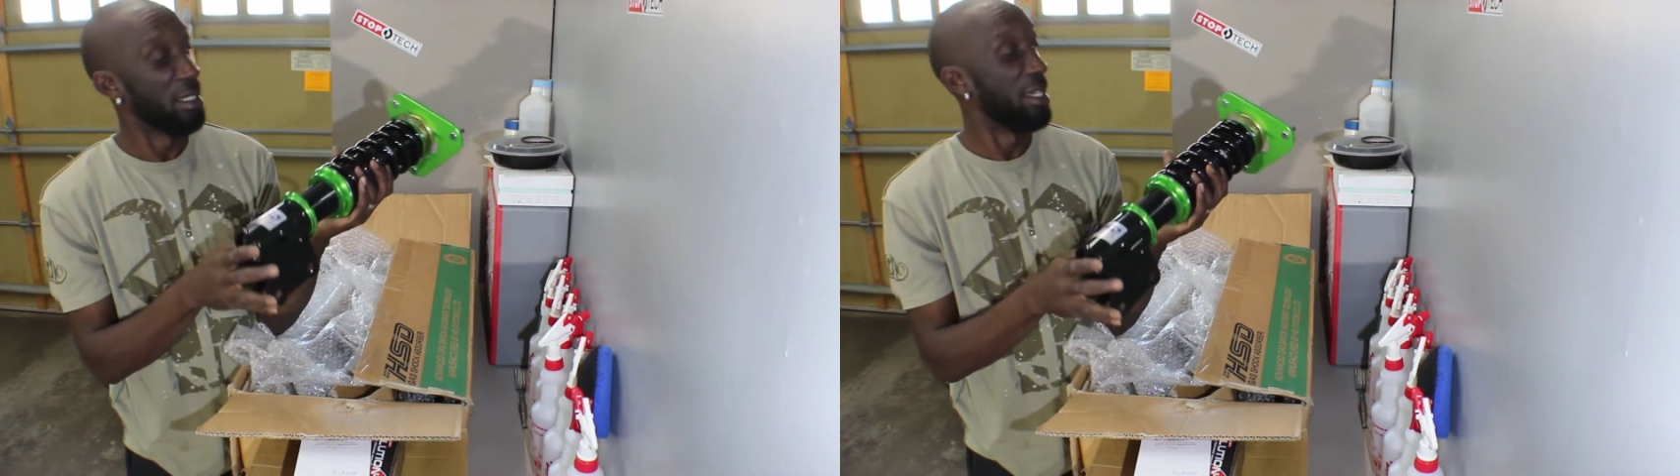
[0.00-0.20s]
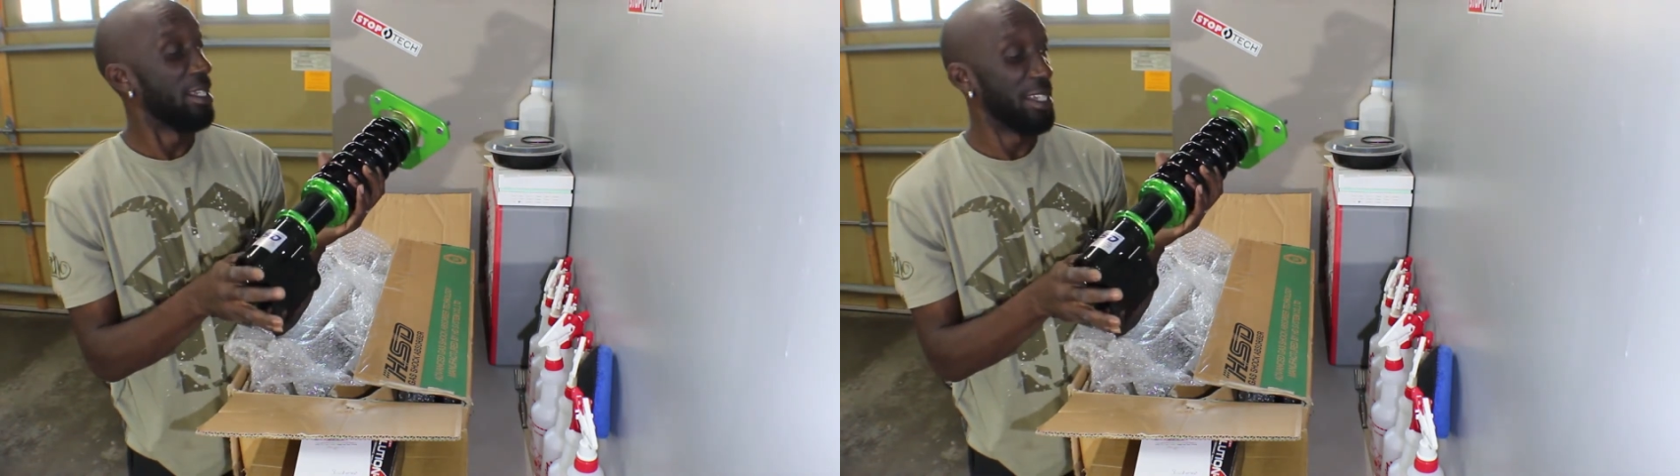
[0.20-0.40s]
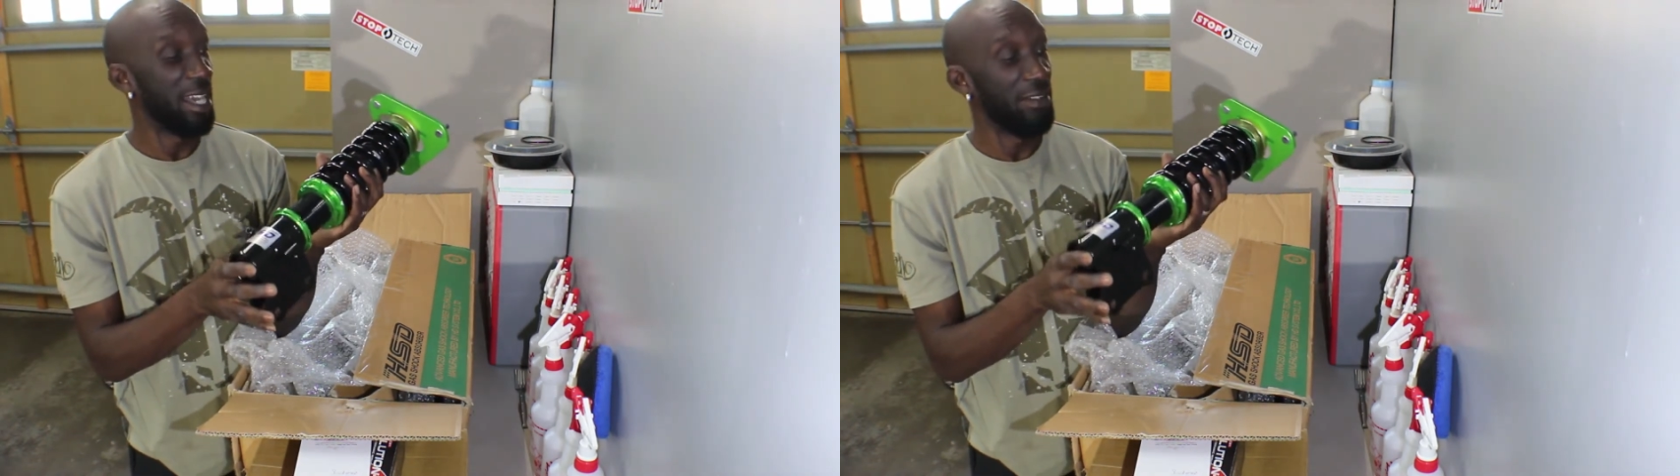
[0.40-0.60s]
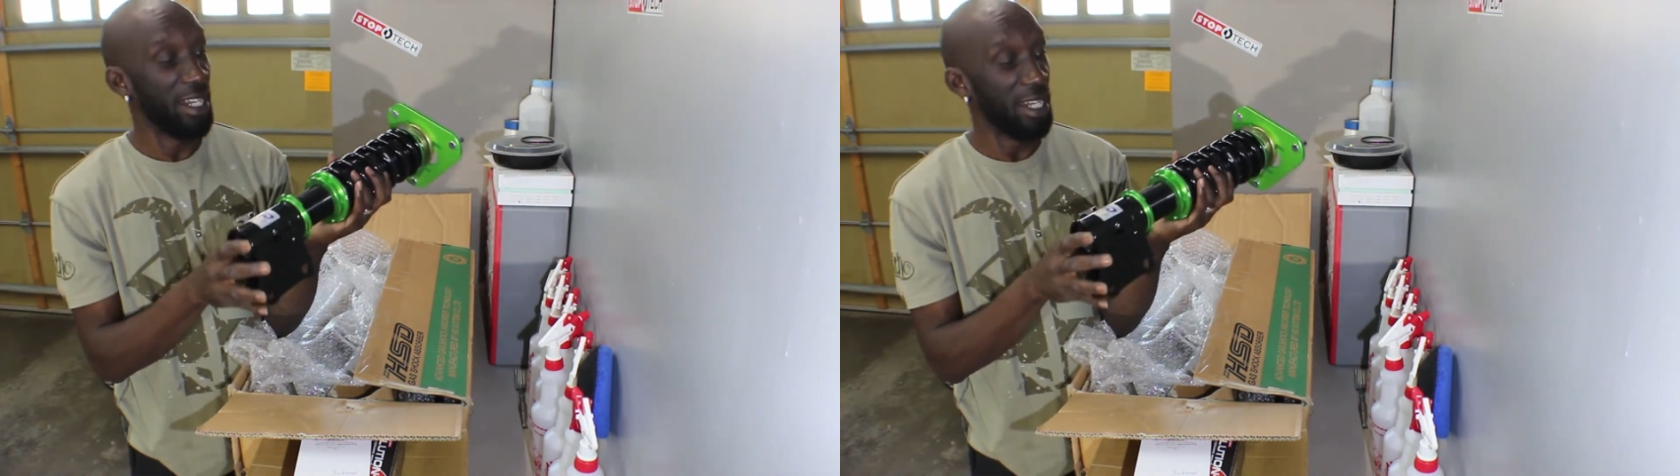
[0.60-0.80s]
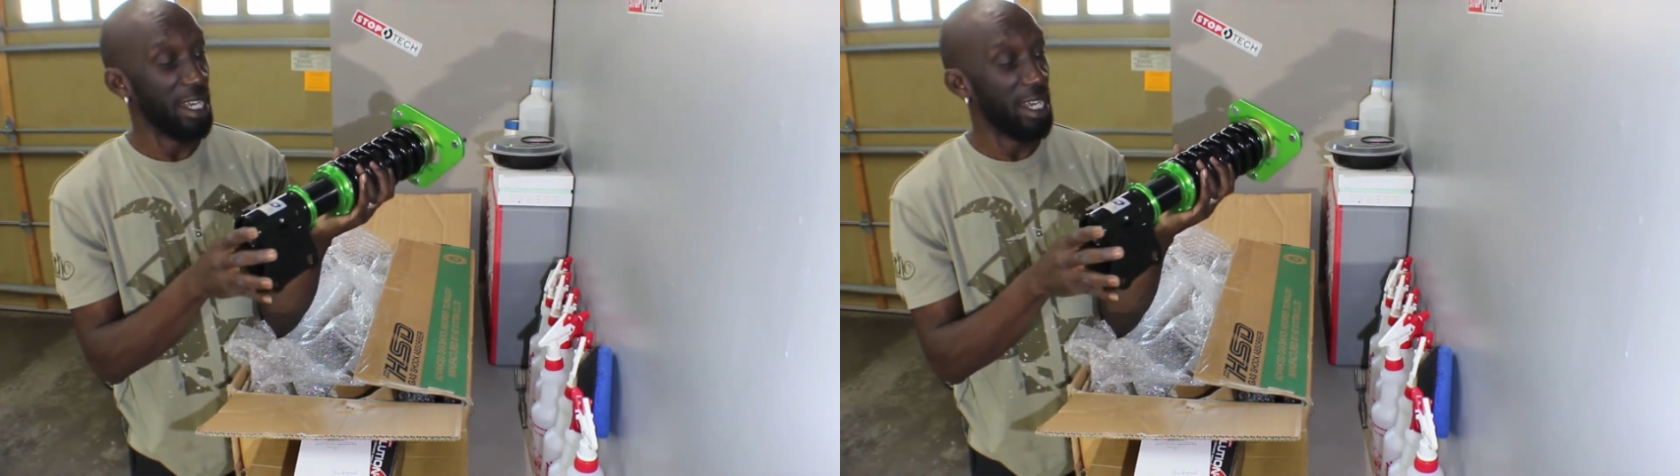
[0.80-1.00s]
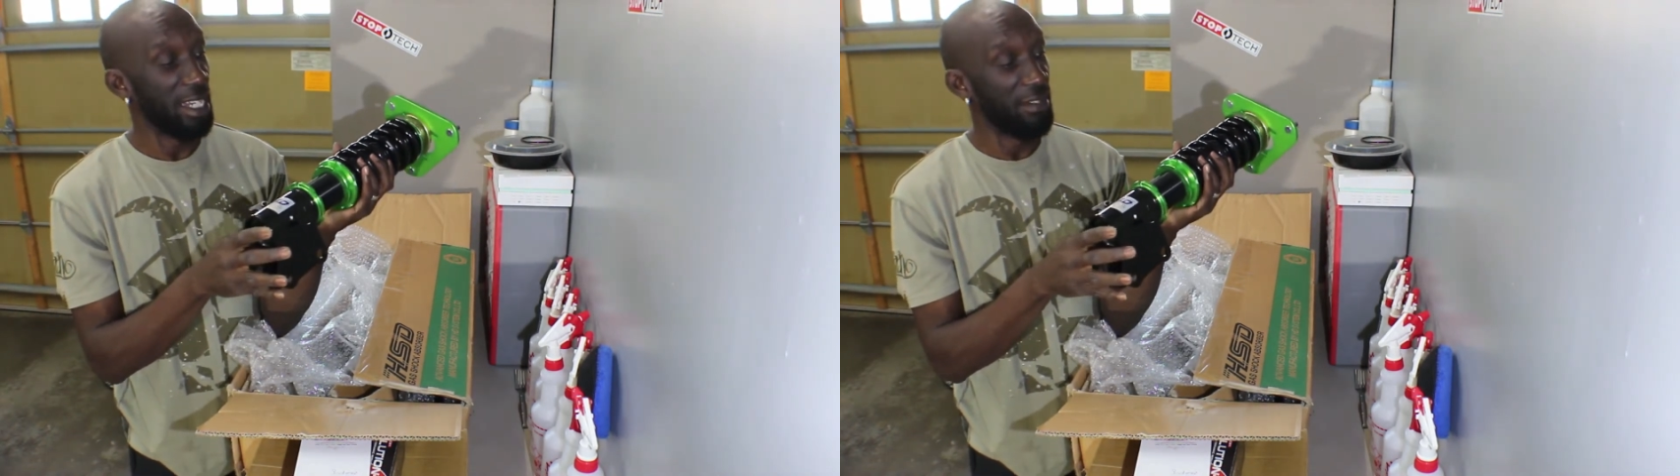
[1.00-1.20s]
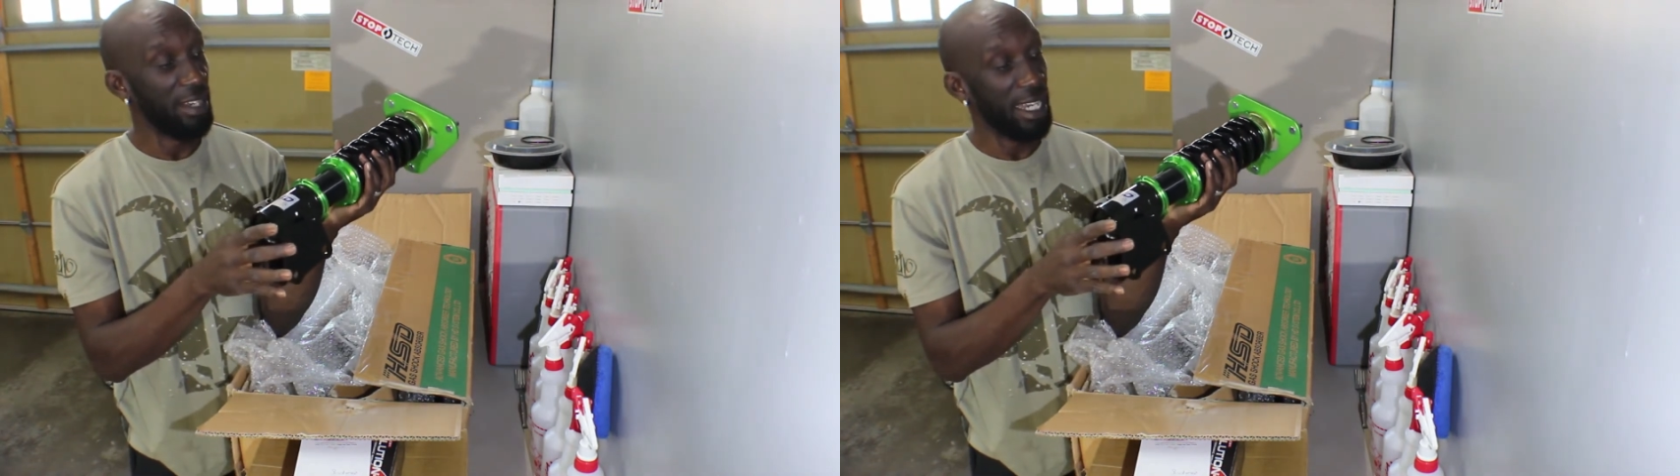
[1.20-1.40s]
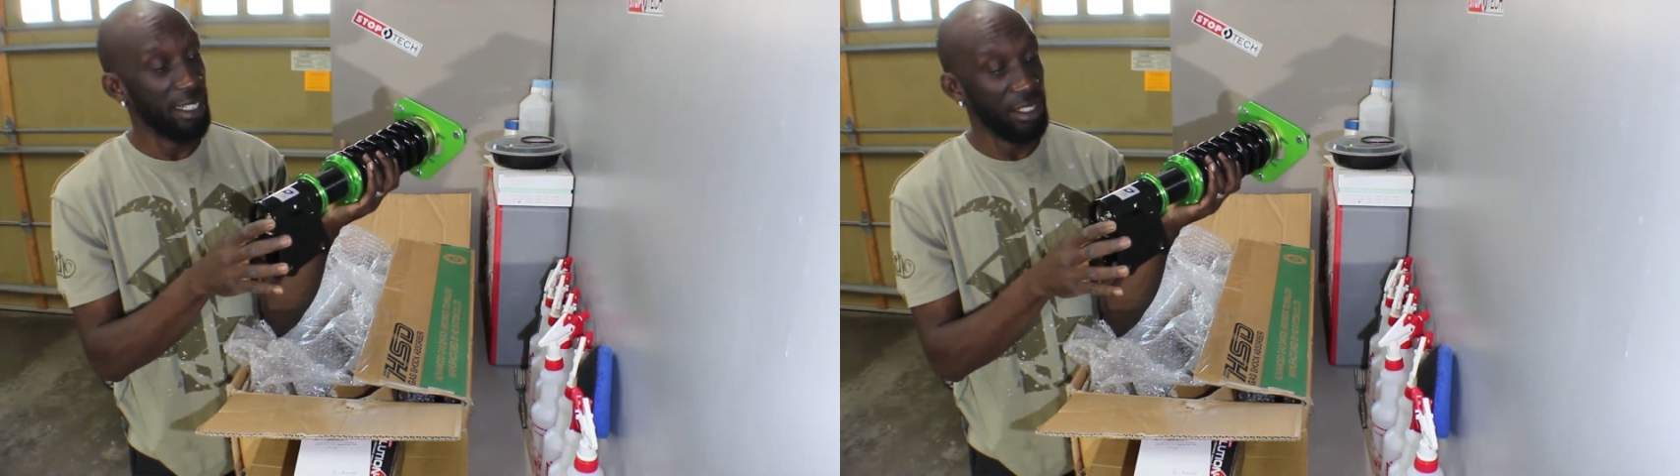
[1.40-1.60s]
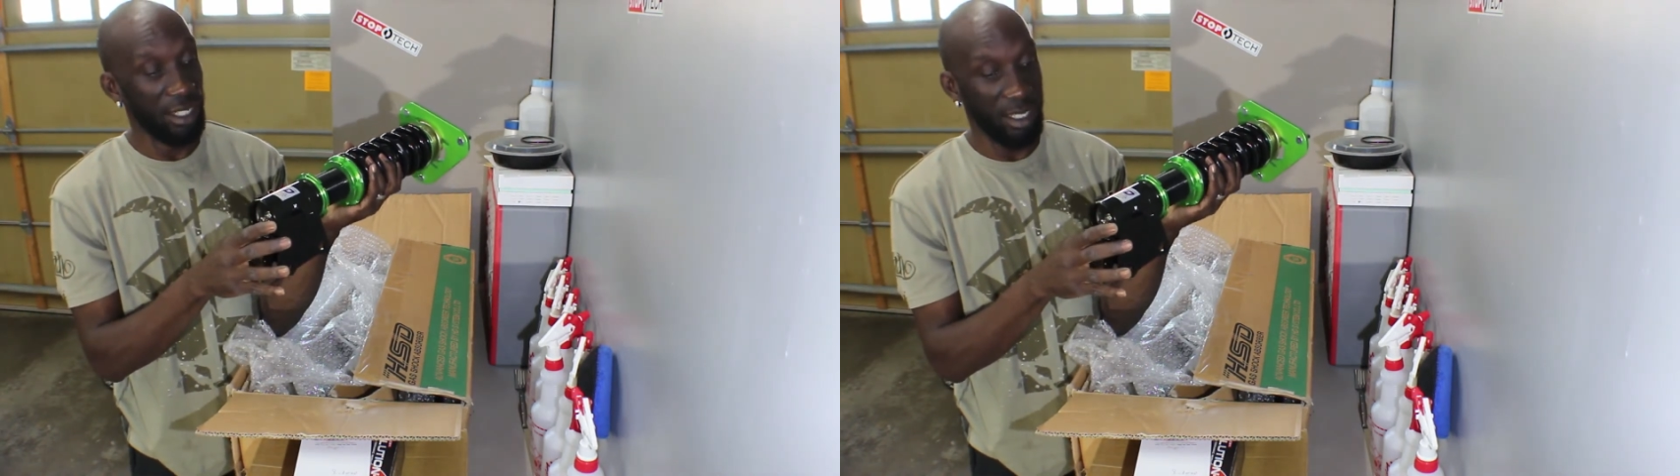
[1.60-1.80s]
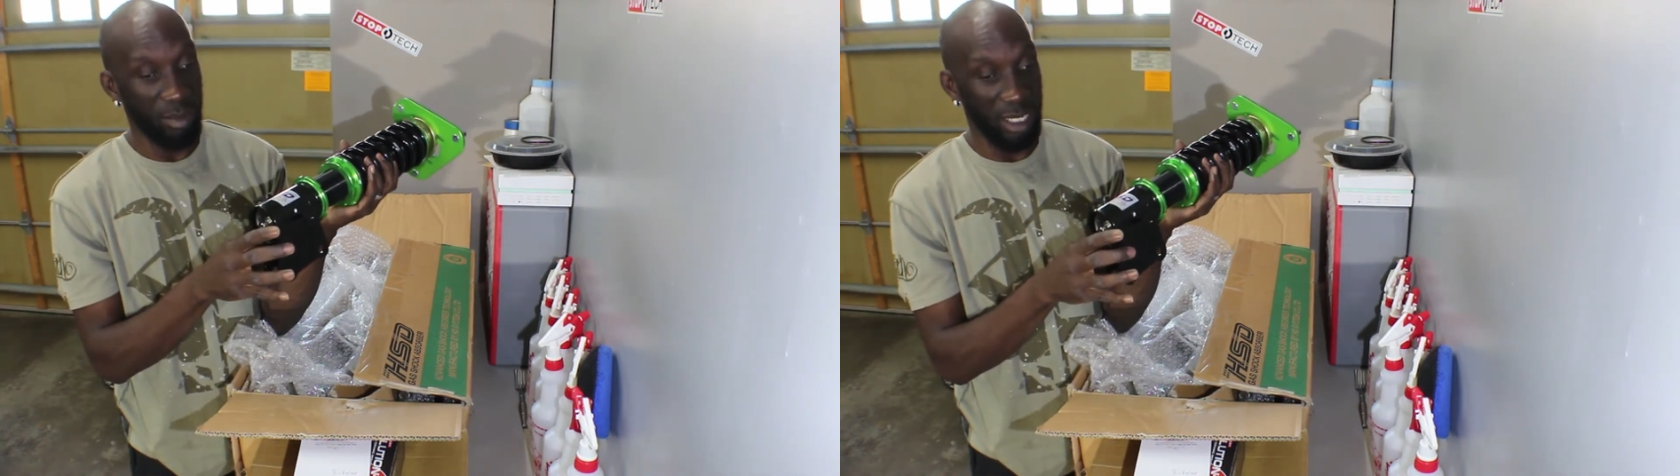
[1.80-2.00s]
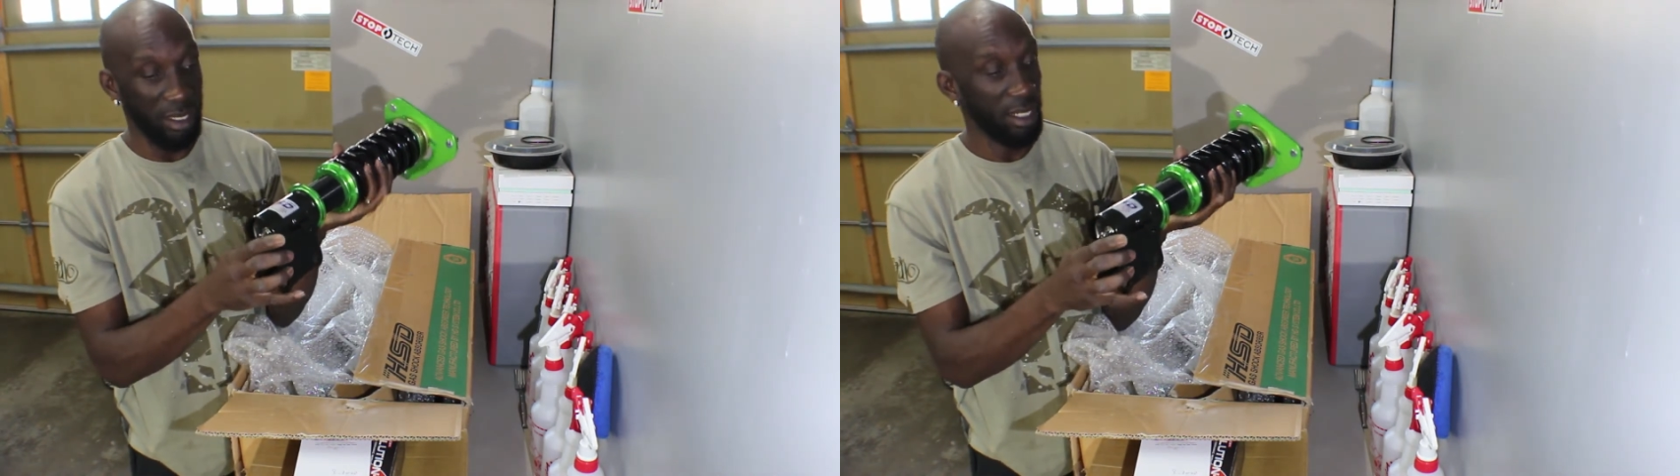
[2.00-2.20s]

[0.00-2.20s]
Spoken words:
you have a lot of height adjustment.